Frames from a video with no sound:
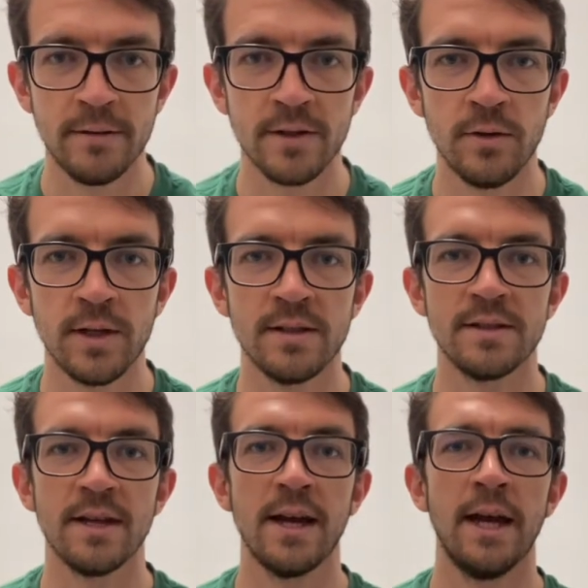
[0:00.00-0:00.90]
So you can
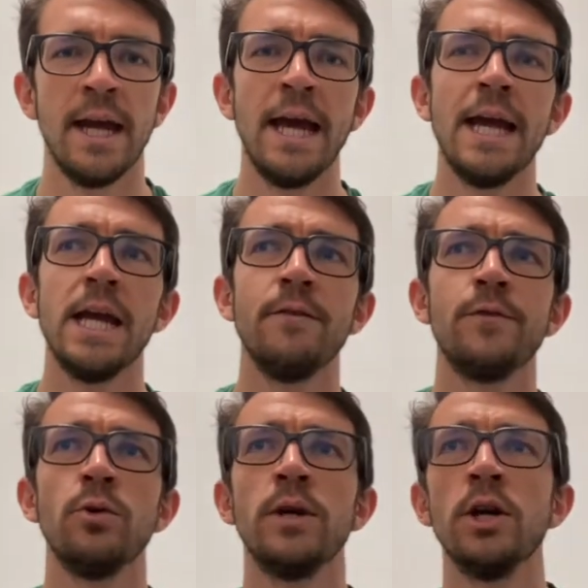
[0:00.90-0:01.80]
say, if
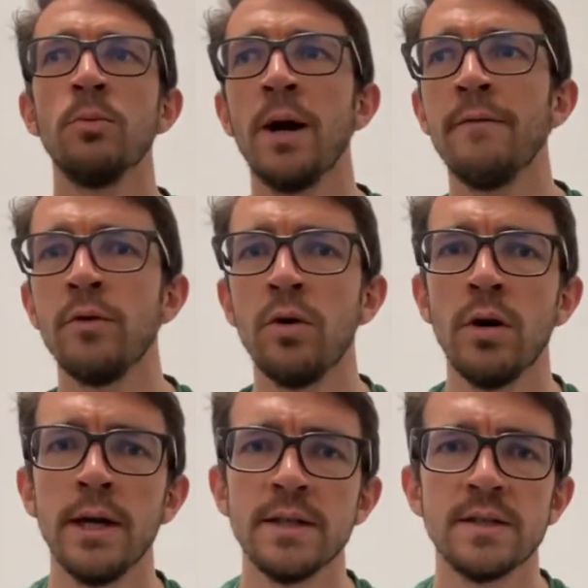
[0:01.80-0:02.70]
you hear my
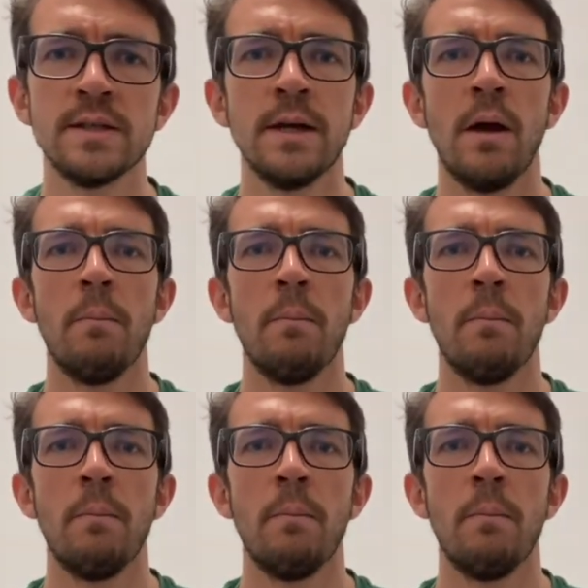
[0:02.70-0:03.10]
voice,